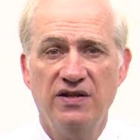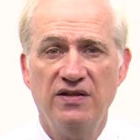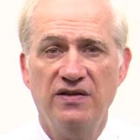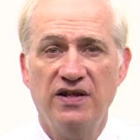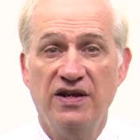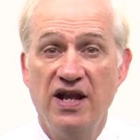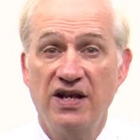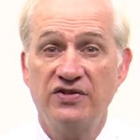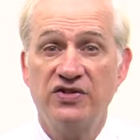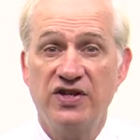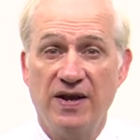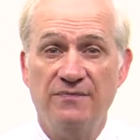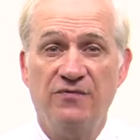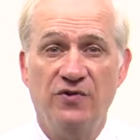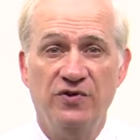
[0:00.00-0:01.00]
the next
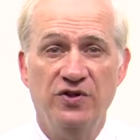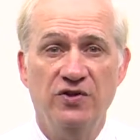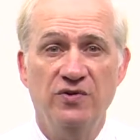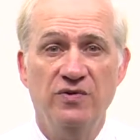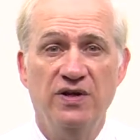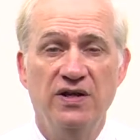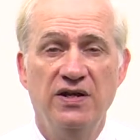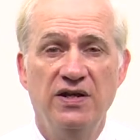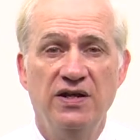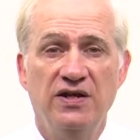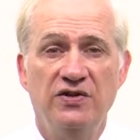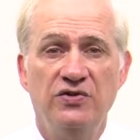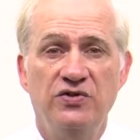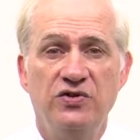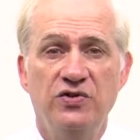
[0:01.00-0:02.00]
step for you
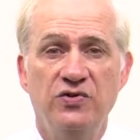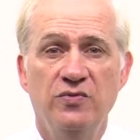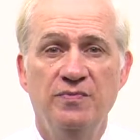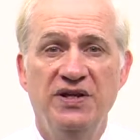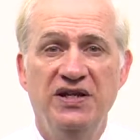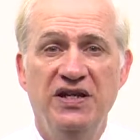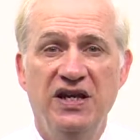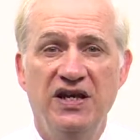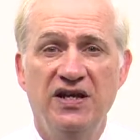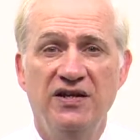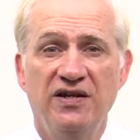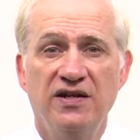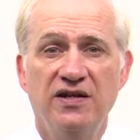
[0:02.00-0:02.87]
is to begin